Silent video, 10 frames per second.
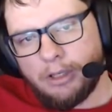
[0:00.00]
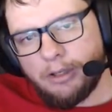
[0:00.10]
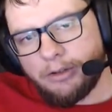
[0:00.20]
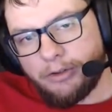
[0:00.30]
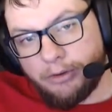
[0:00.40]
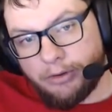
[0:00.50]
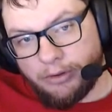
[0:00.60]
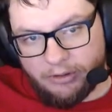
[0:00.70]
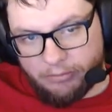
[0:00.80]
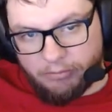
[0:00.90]
So
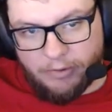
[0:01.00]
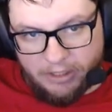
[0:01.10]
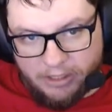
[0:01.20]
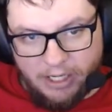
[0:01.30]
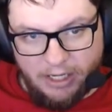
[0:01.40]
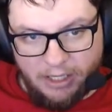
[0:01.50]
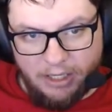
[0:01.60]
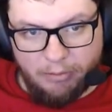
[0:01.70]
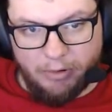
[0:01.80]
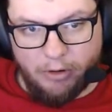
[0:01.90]
there's the tankie
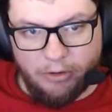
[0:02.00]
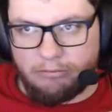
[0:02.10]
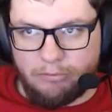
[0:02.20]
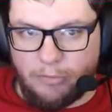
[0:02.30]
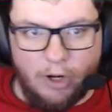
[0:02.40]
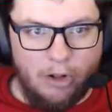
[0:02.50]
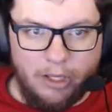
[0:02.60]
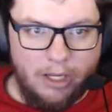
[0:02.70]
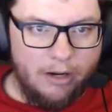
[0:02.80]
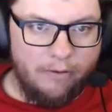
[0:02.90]
approach of
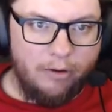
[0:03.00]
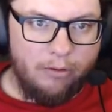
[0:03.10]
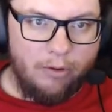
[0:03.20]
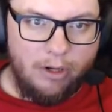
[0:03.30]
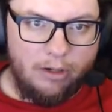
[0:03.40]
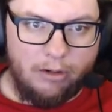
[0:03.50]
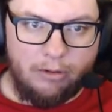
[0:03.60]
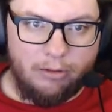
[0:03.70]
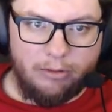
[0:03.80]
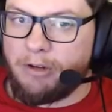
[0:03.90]
calling everyone
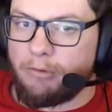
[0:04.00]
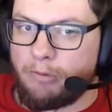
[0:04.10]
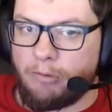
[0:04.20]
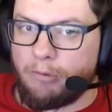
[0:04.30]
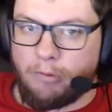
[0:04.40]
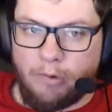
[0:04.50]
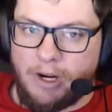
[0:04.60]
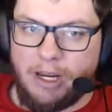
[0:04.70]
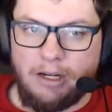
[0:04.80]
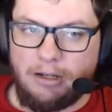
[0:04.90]
who's
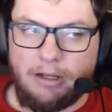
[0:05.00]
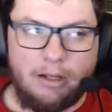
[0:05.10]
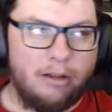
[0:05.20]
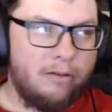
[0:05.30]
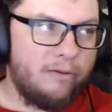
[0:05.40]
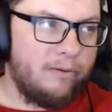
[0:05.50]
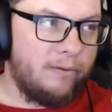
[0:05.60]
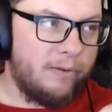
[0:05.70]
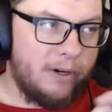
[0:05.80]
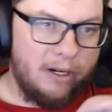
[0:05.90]
right of
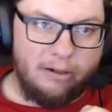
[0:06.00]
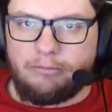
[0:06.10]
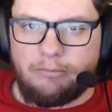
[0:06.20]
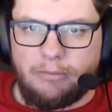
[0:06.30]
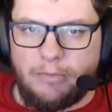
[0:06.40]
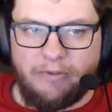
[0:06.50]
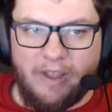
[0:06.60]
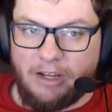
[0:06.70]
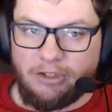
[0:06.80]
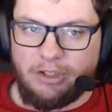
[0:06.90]
freaking
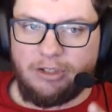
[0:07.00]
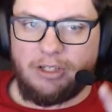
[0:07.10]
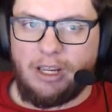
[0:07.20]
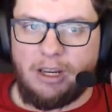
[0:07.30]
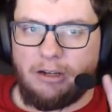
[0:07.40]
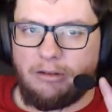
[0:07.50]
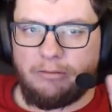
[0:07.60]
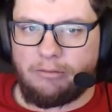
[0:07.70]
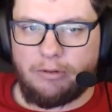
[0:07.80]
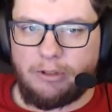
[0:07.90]
fascist and
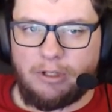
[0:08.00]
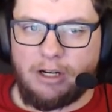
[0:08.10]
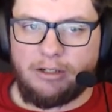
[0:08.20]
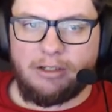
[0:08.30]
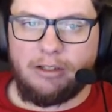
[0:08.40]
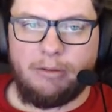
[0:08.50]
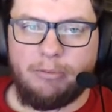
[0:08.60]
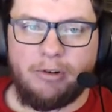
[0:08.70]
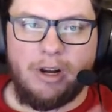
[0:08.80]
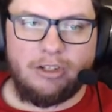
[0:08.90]
constantly
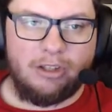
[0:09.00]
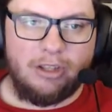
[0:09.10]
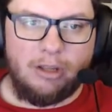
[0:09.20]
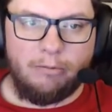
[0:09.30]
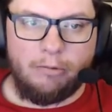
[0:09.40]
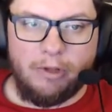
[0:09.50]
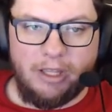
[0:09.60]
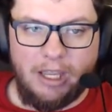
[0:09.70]
barraging them. that's the